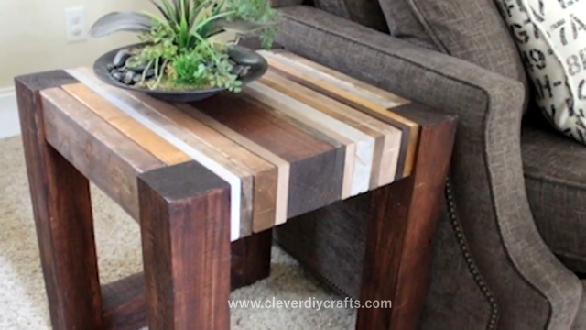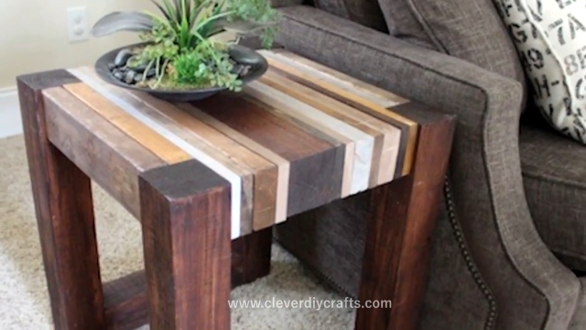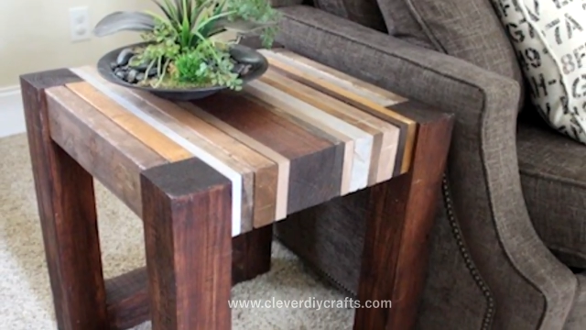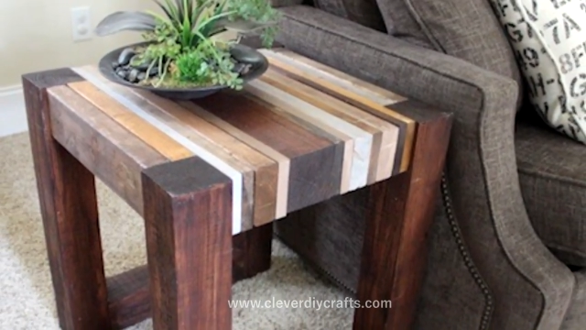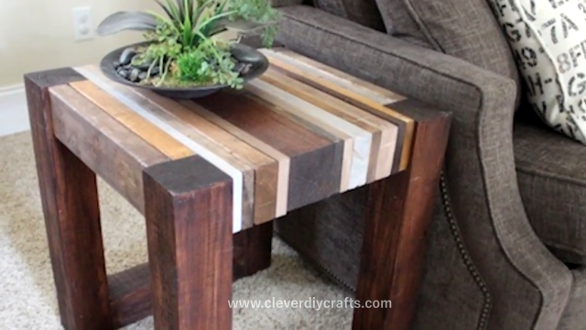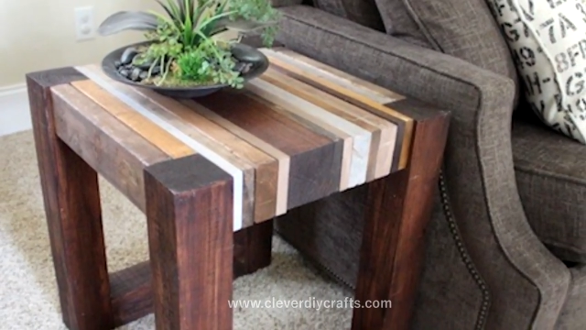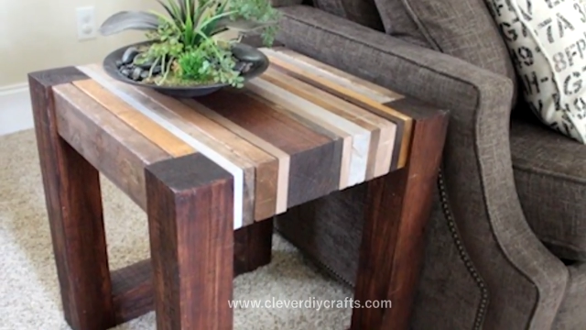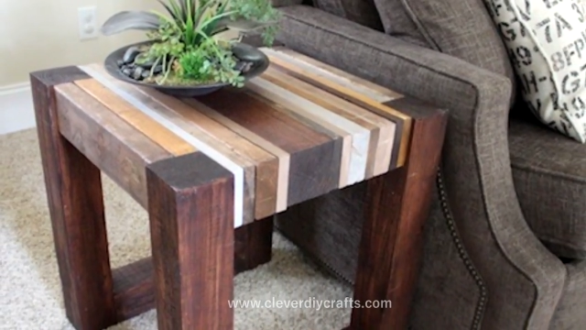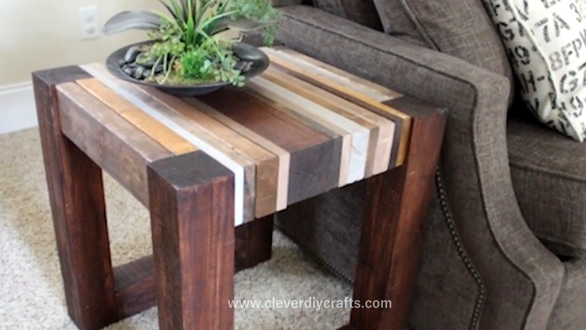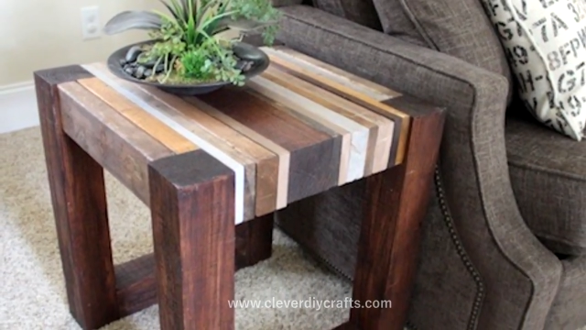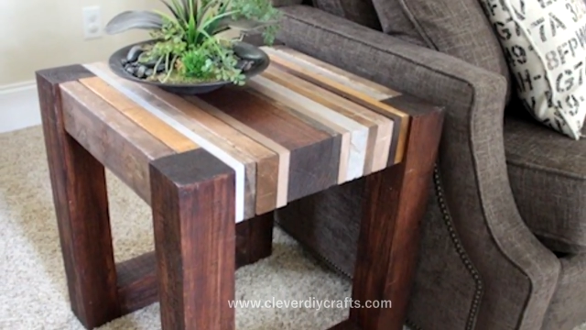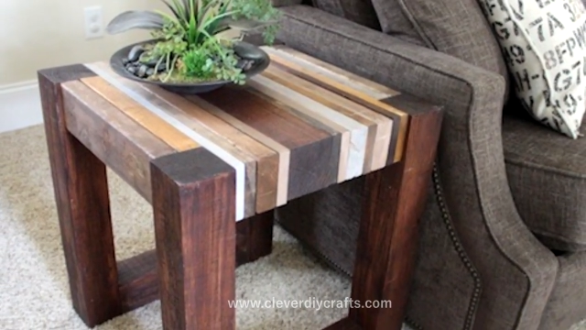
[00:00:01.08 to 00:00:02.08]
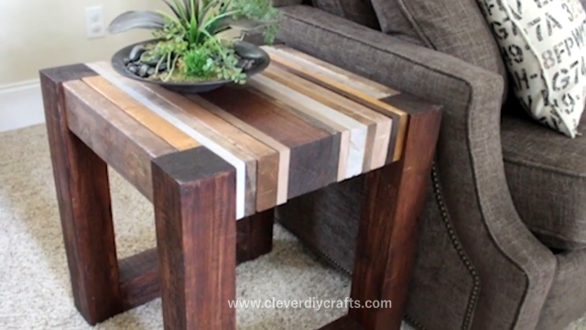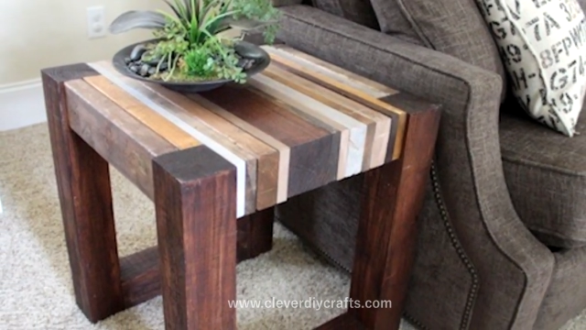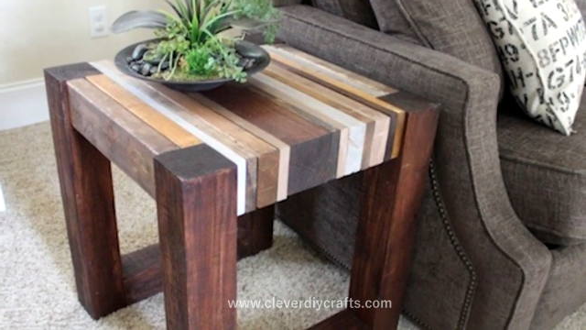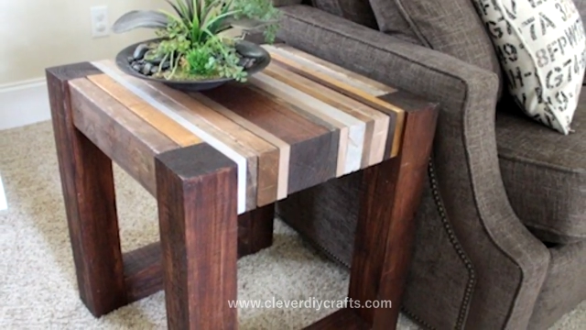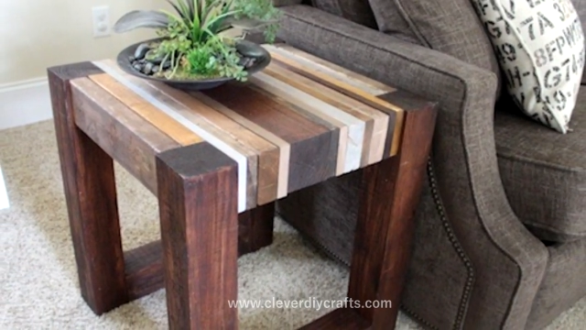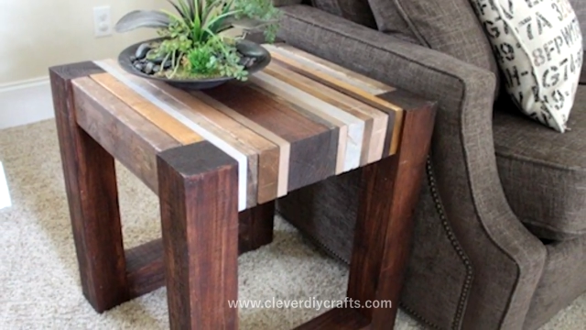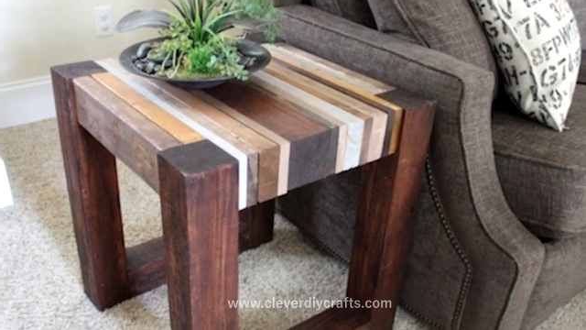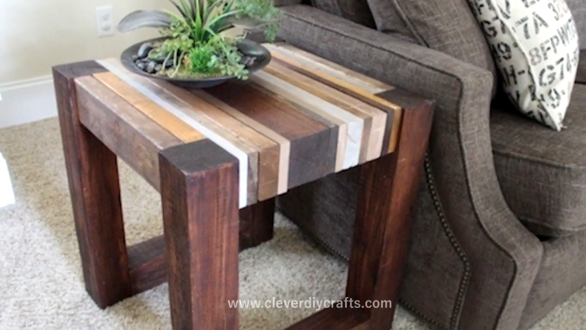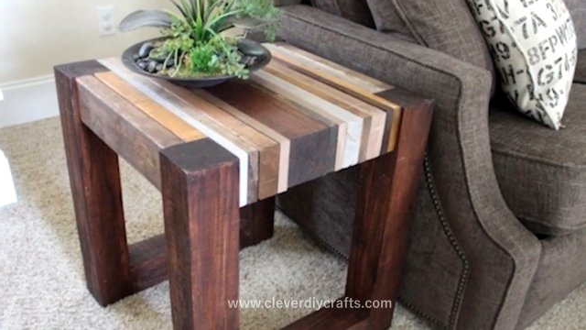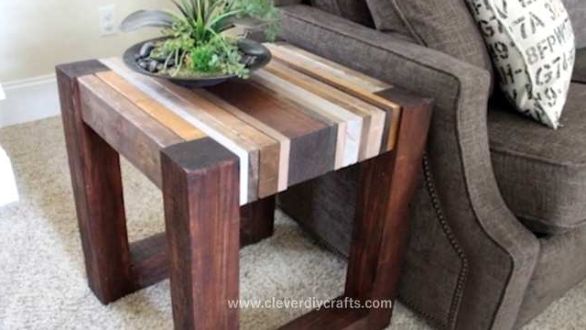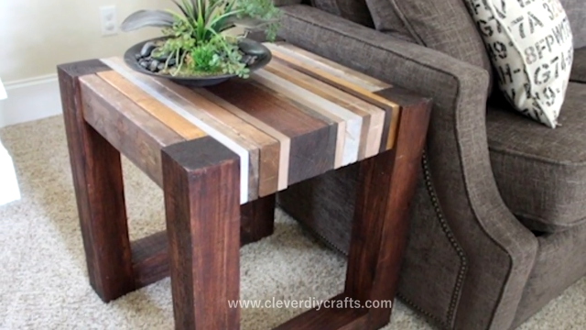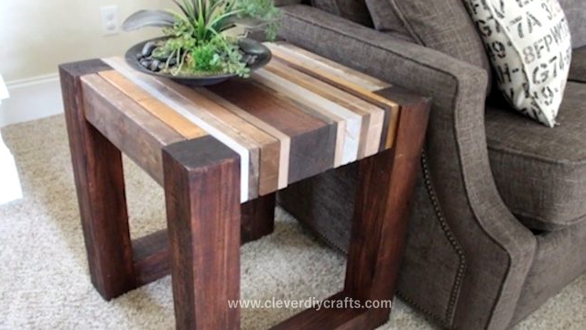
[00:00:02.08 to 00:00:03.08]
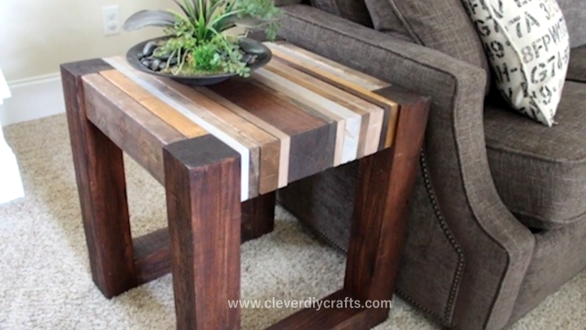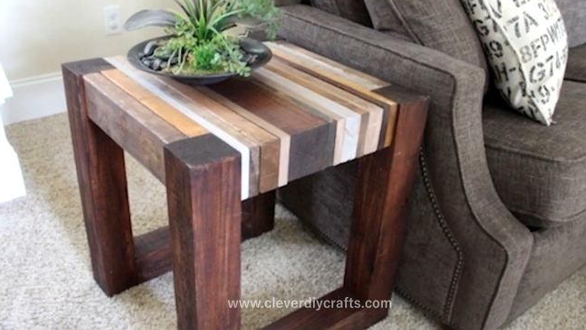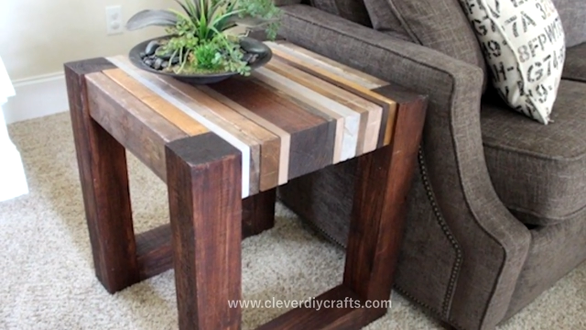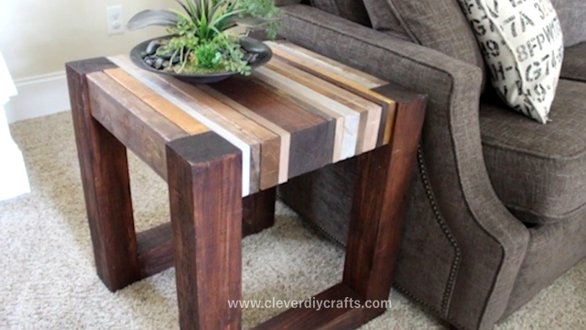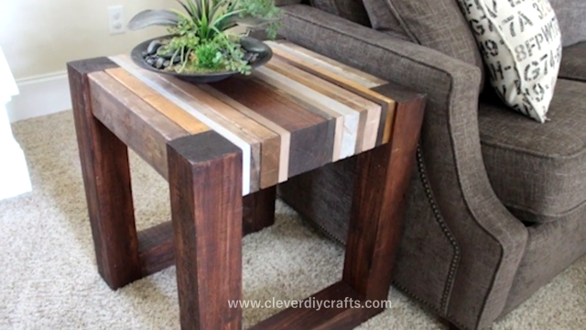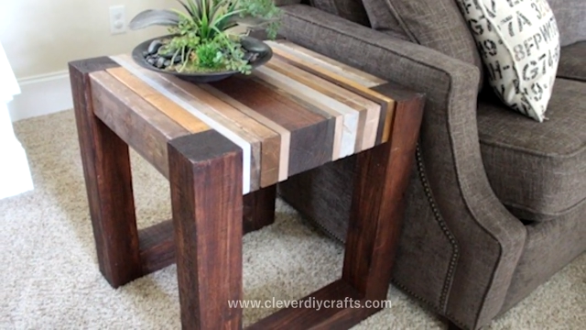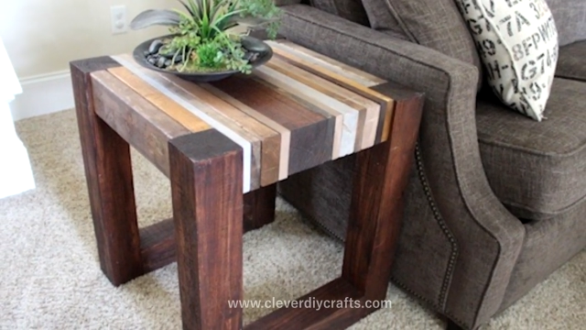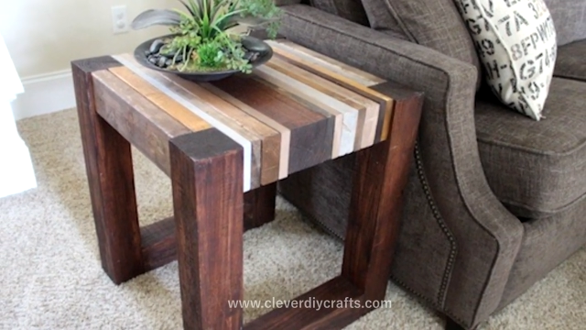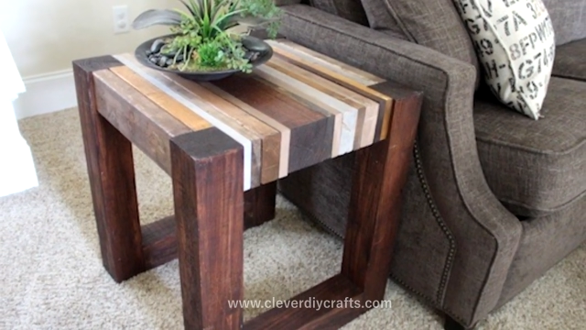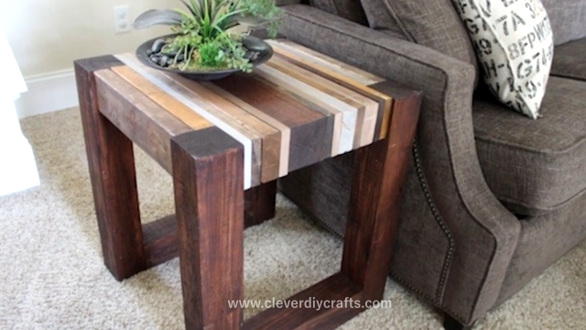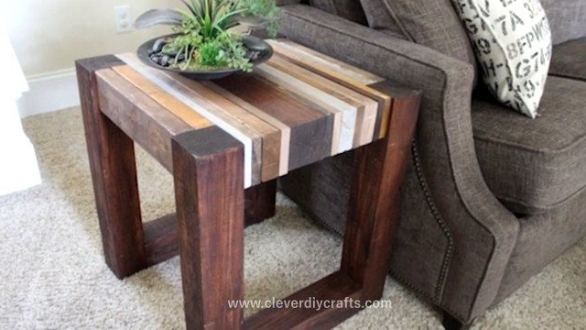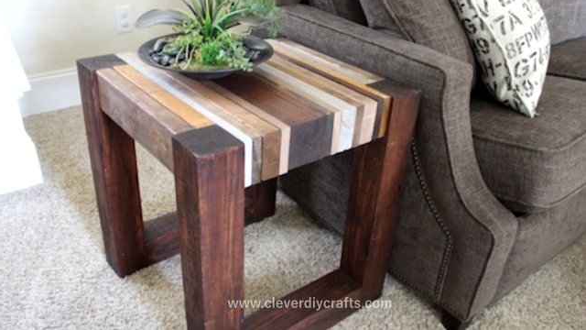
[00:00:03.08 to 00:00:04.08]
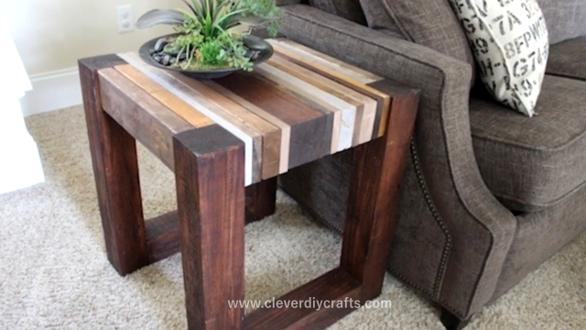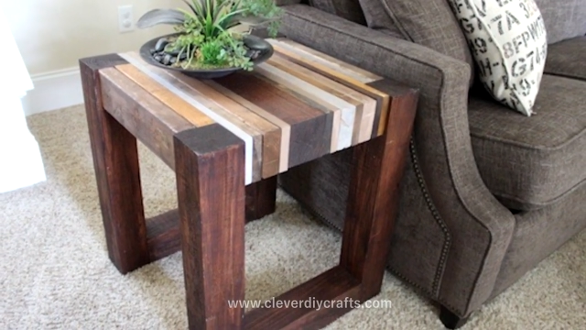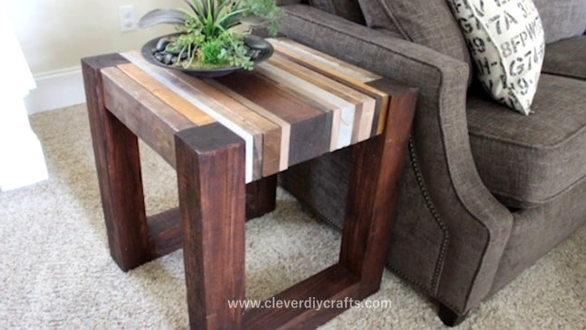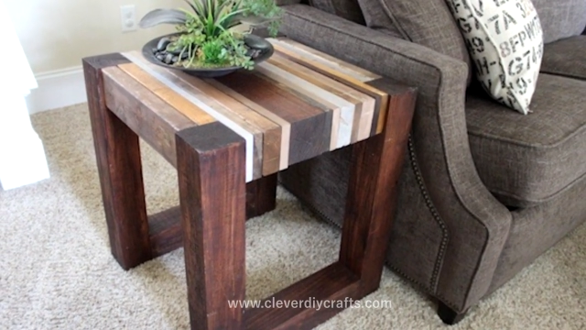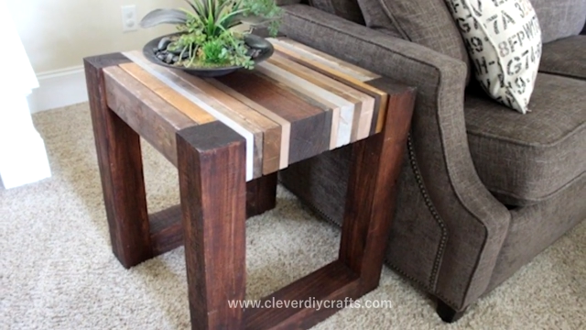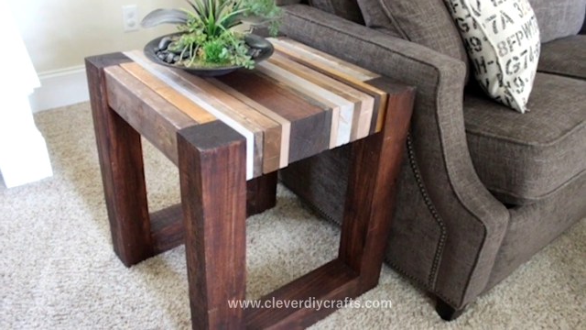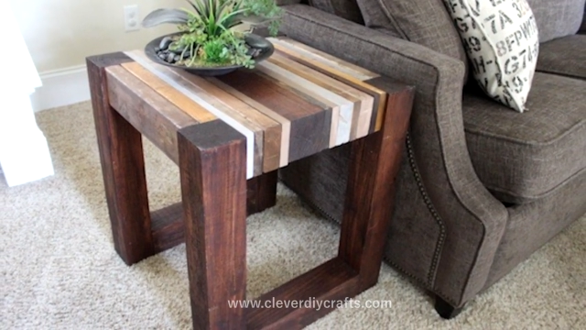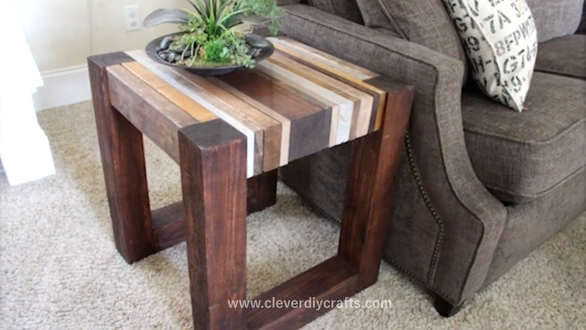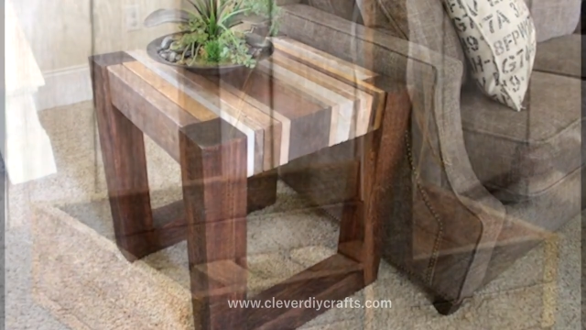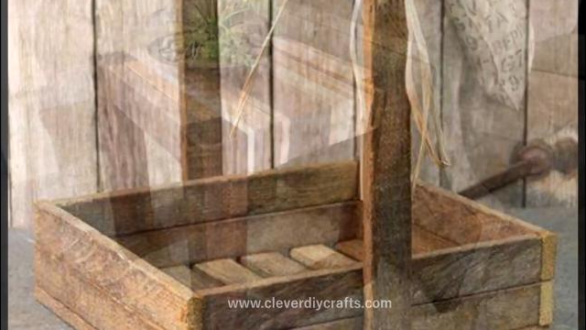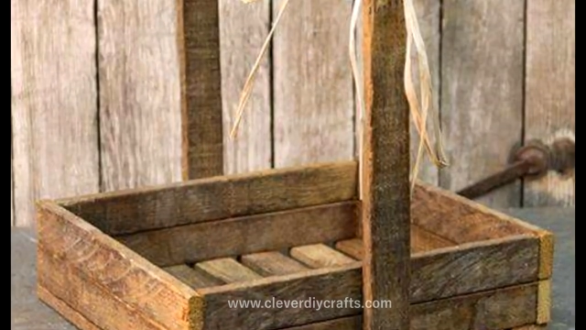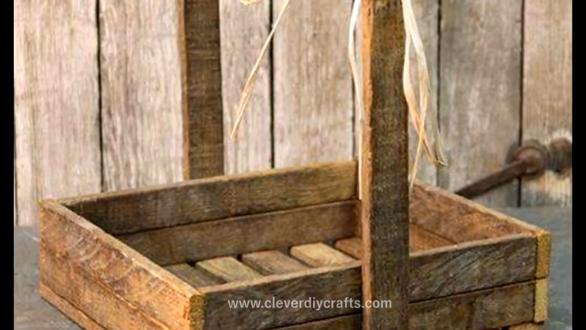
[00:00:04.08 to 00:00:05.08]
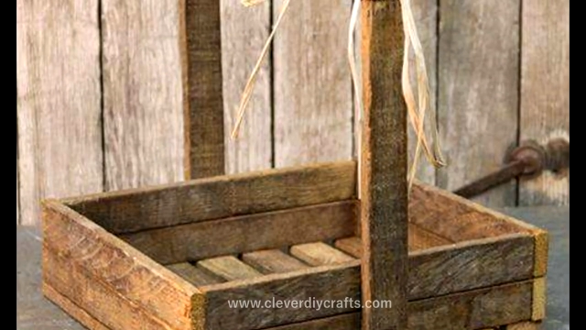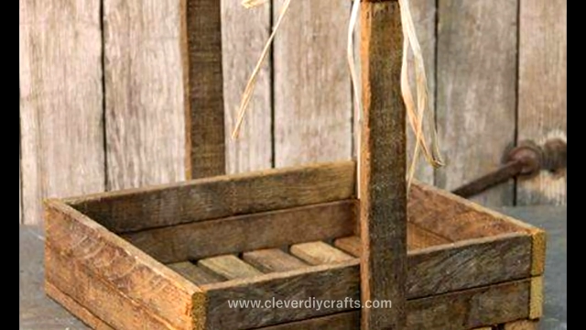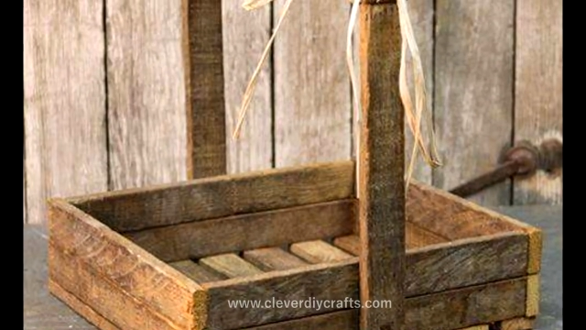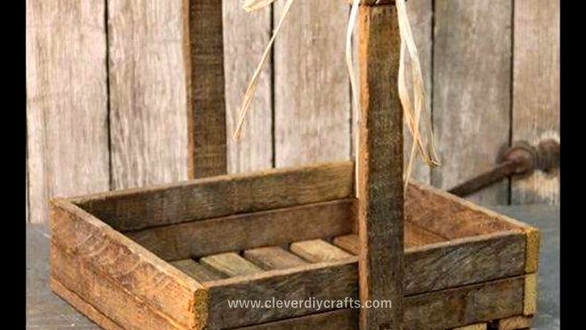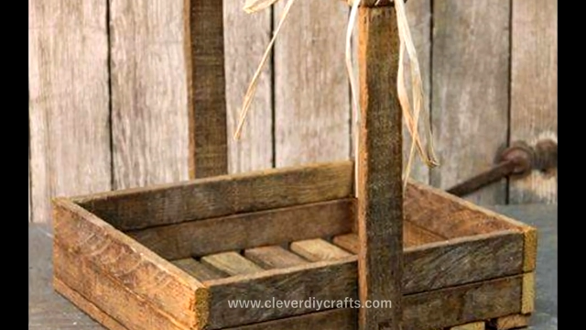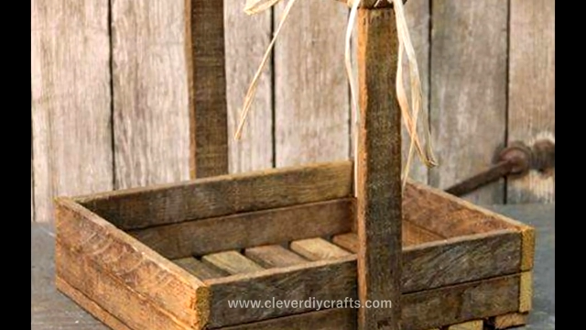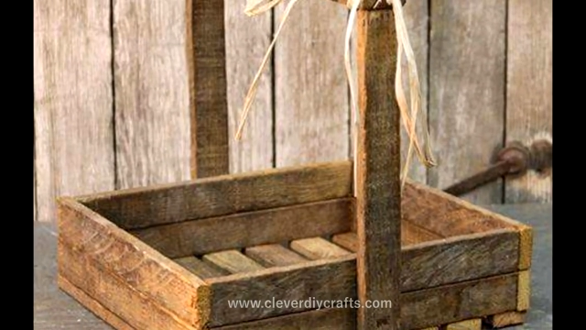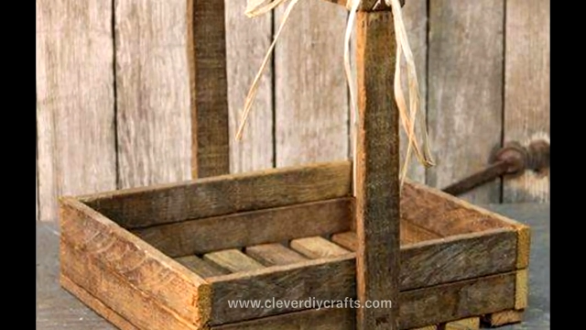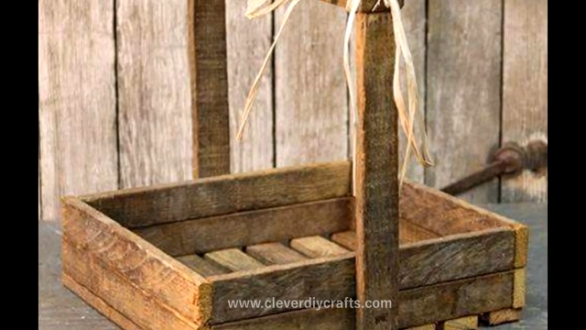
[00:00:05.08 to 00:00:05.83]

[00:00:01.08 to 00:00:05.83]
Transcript: (no speaker visible)